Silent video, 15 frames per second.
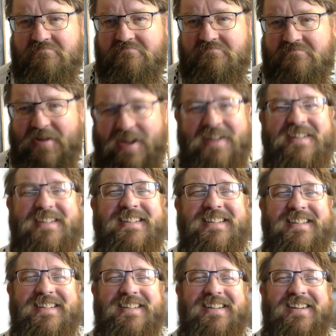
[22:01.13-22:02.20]
Yeah.
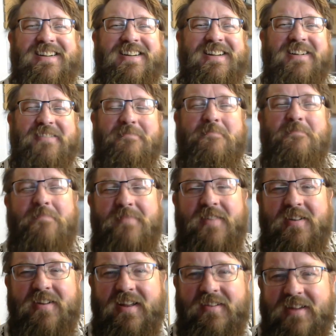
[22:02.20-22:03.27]
All right.
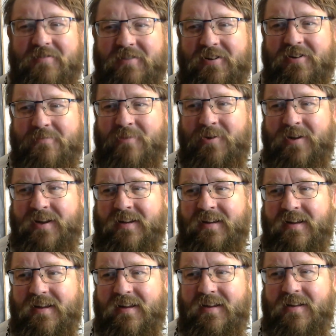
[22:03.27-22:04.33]
You guys have a good morning.
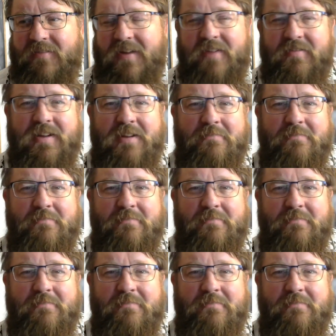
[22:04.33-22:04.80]
If you haven't eaten